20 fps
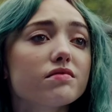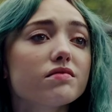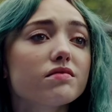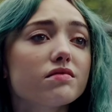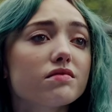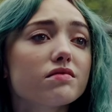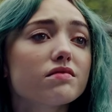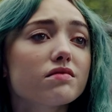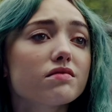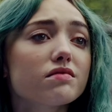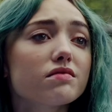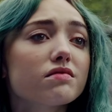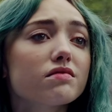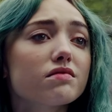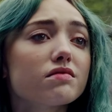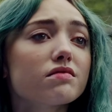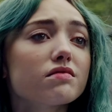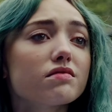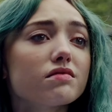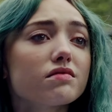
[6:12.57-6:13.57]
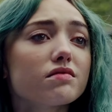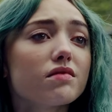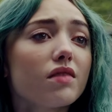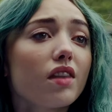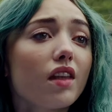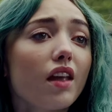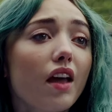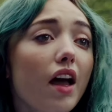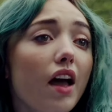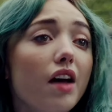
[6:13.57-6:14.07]
firmly answers that she is
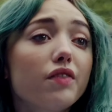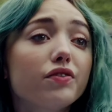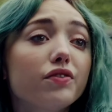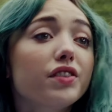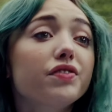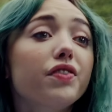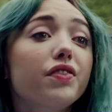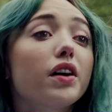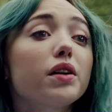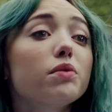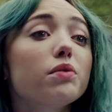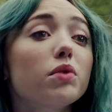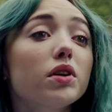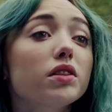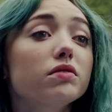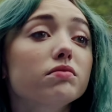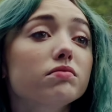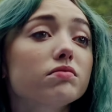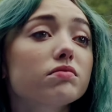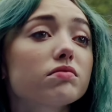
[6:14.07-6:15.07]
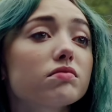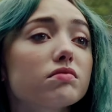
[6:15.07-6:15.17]
sure in every word.